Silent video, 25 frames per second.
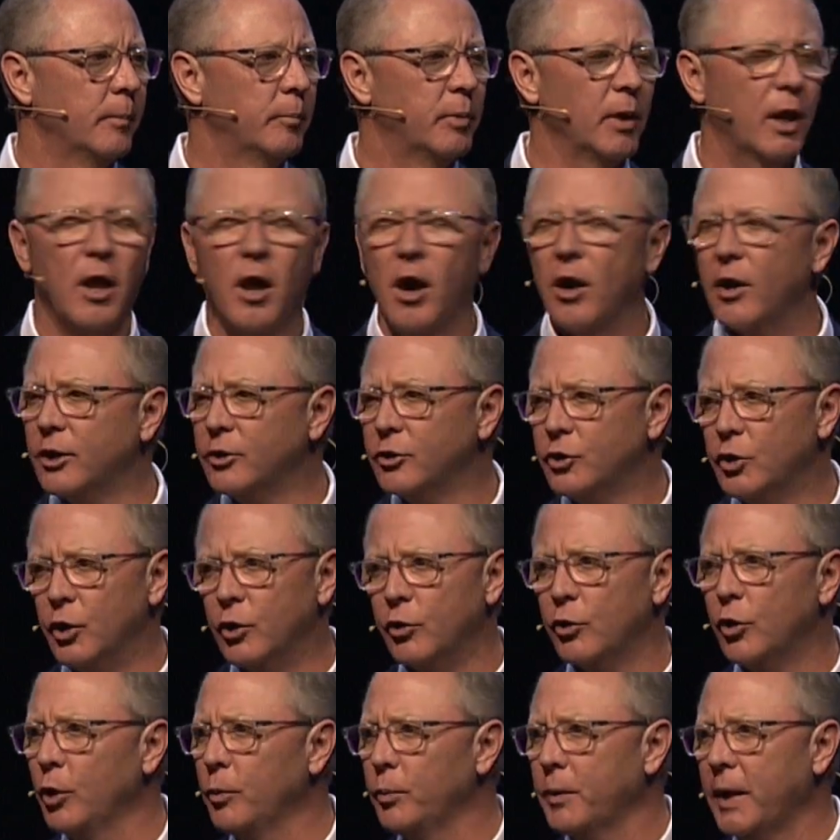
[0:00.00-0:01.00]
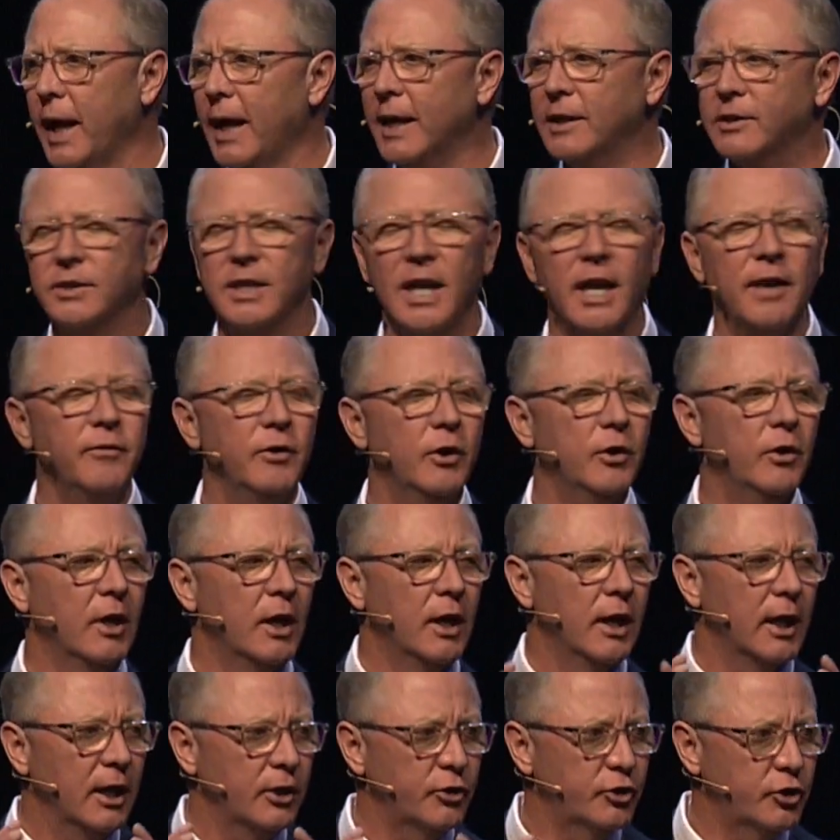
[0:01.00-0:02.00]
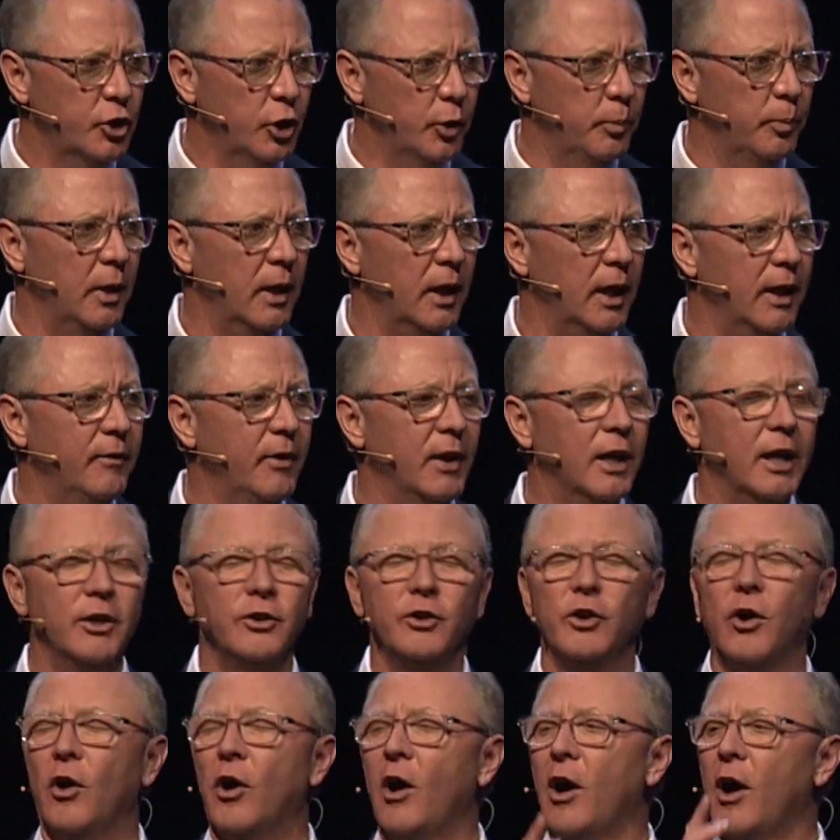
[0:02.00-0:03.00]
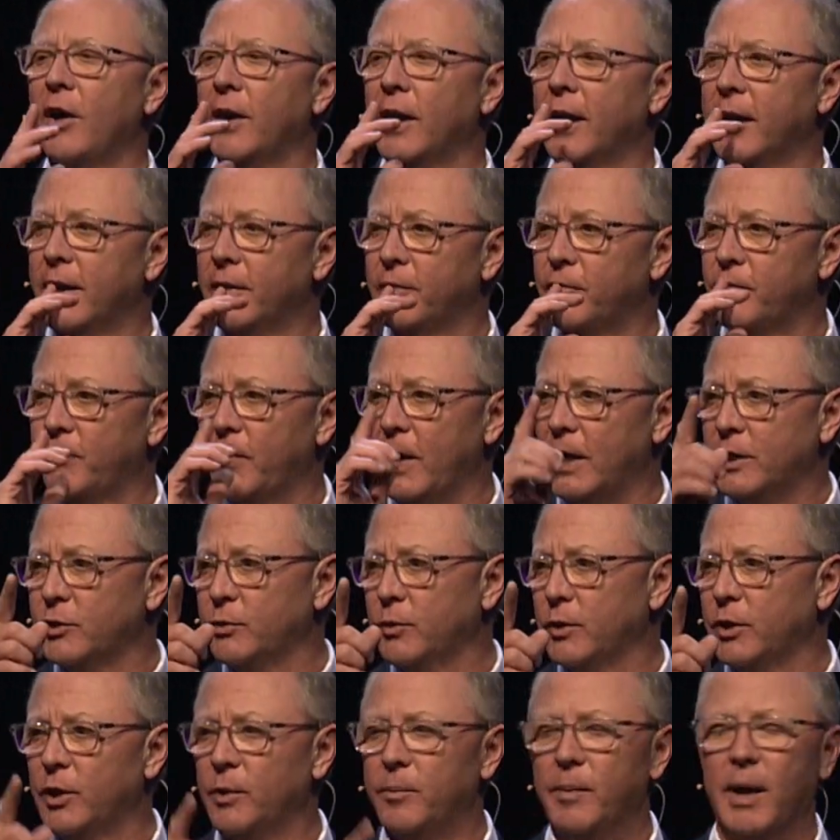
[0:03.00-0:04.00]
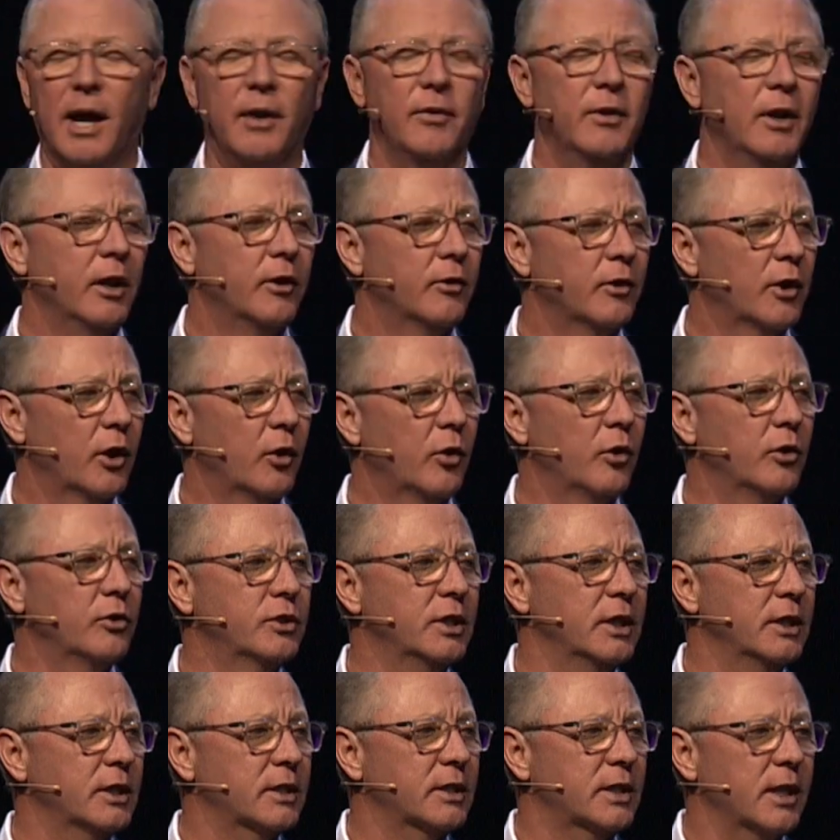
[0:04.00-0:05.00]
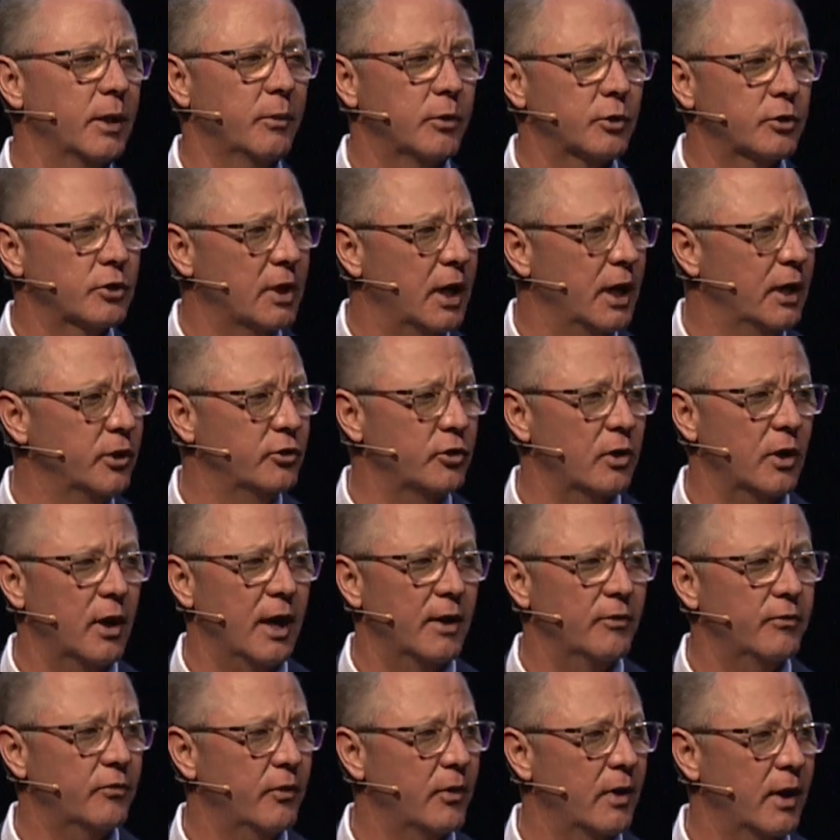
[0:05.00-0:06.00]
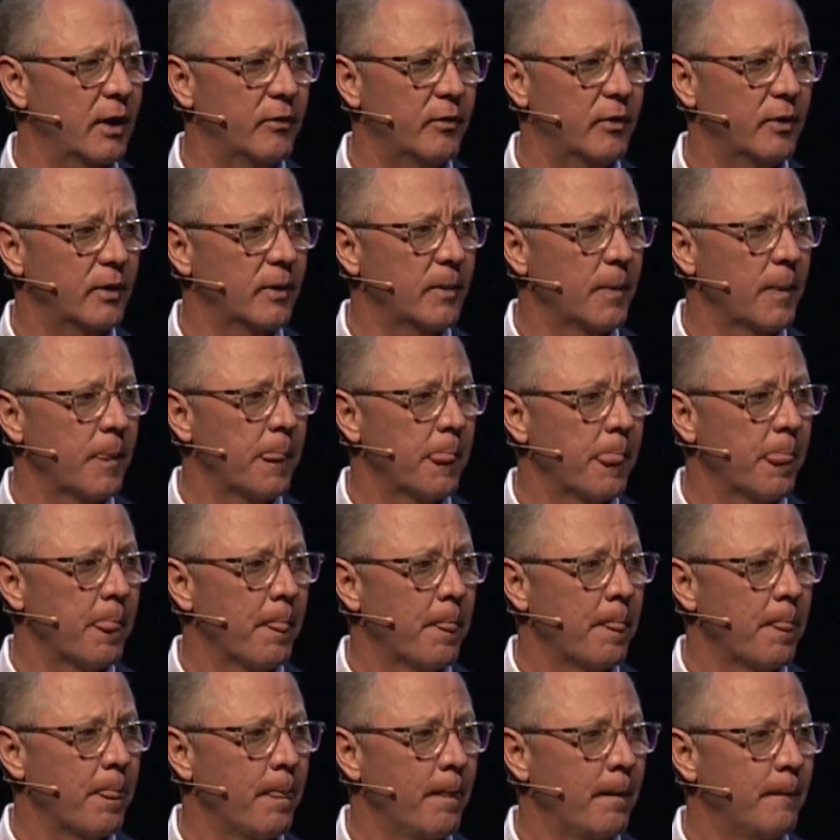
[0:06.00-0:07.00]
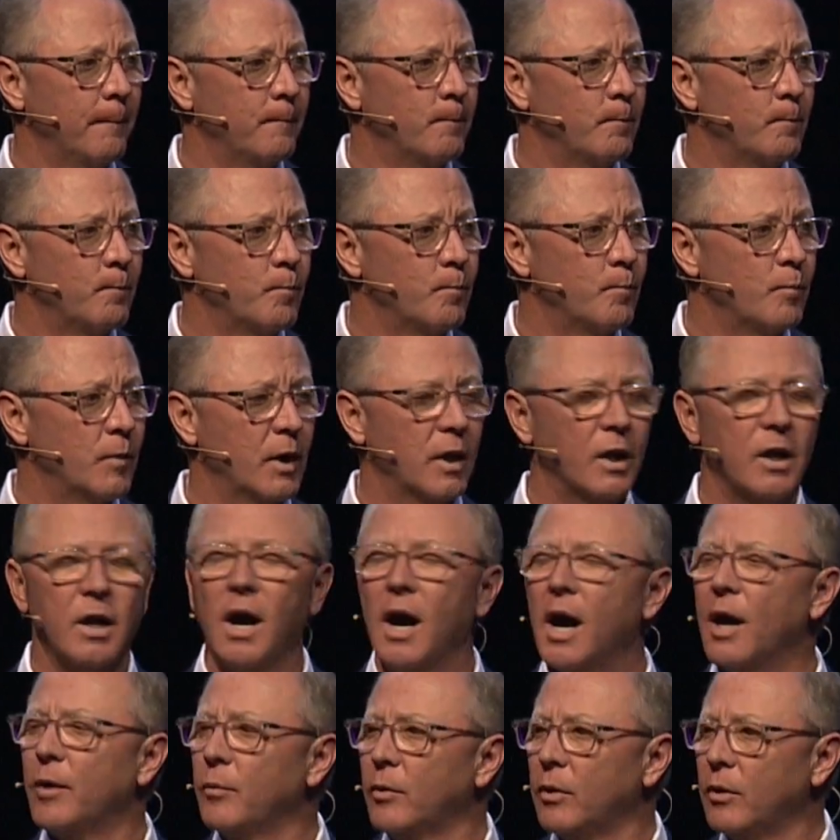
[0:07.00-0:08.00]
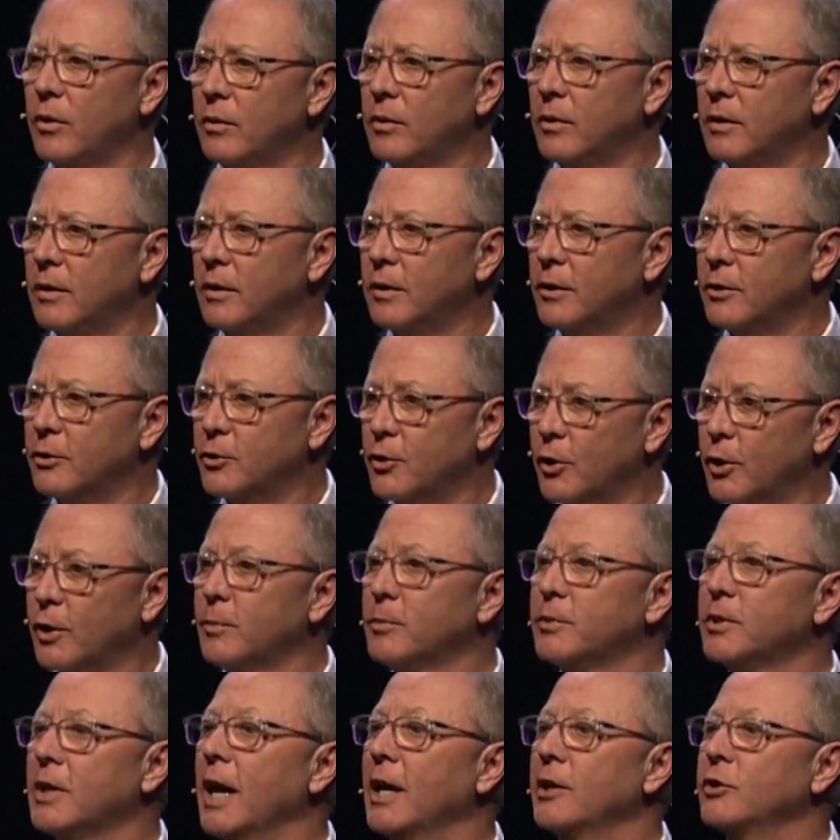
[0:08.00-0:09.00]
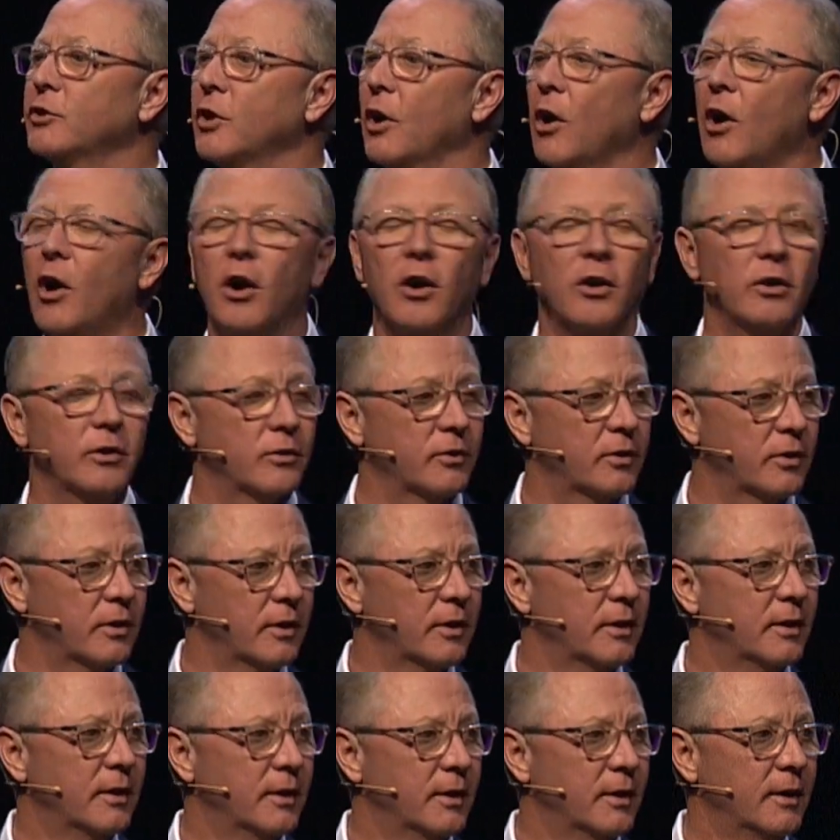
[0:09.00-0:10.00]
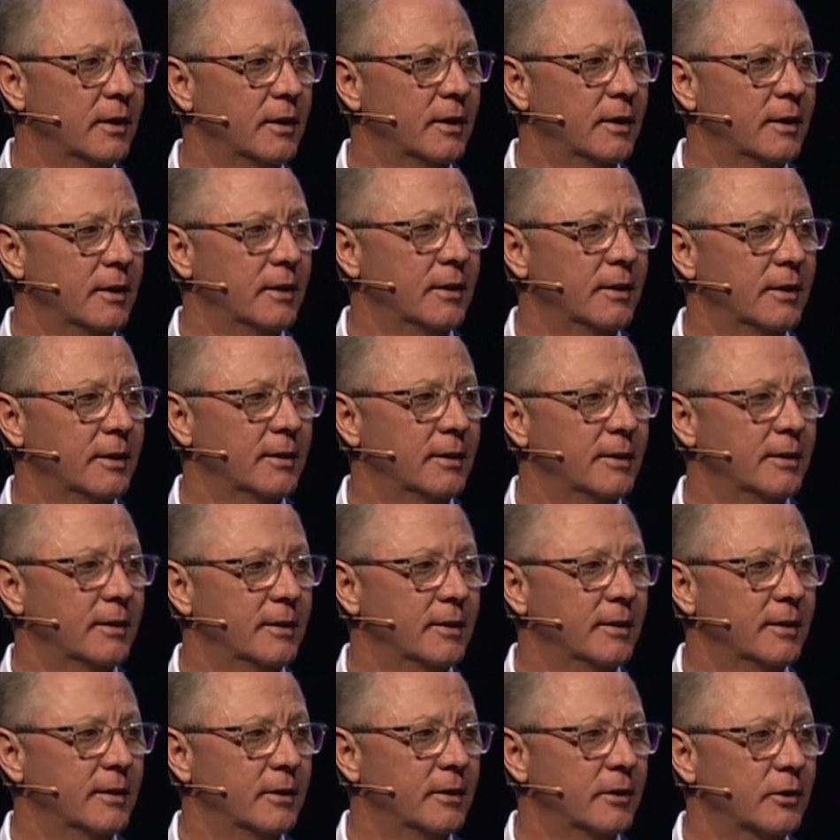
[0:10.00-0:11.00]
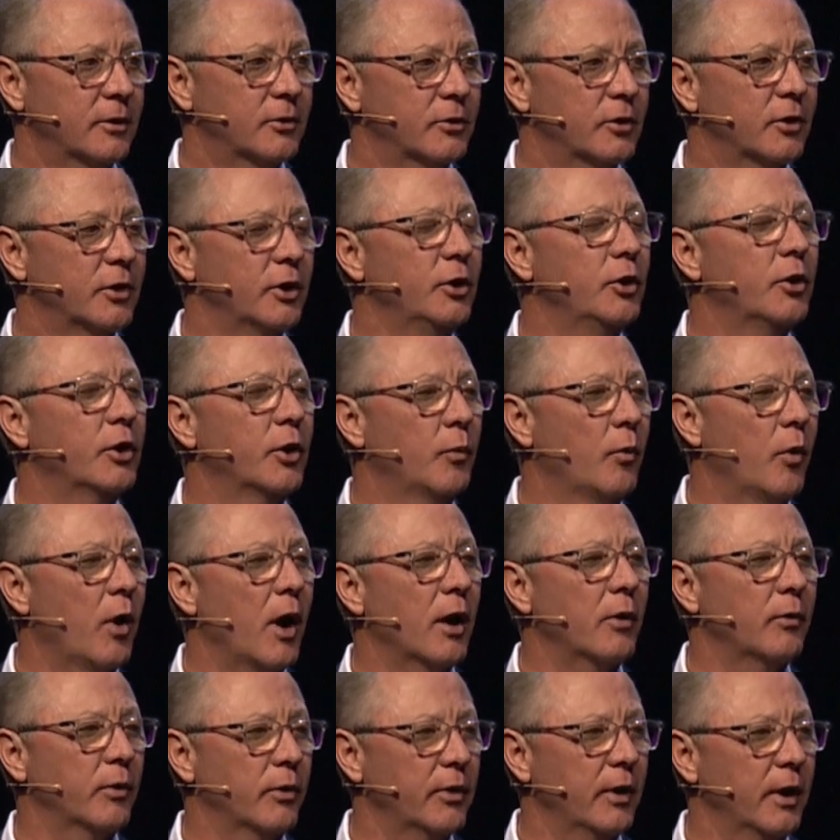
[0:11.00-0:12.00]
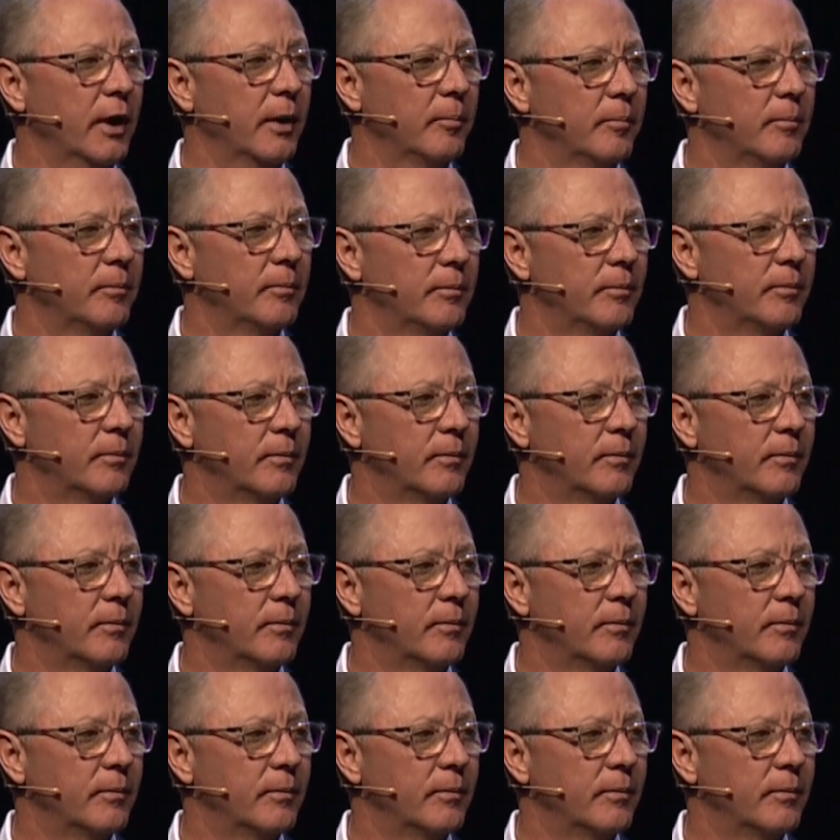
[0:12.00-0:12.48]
Belonging to a group can't save you. It's you believing in your heart and confessing with your mouth the Lord Jesus that will change your life forever. And God will circumcise your heart so that you can walk with him.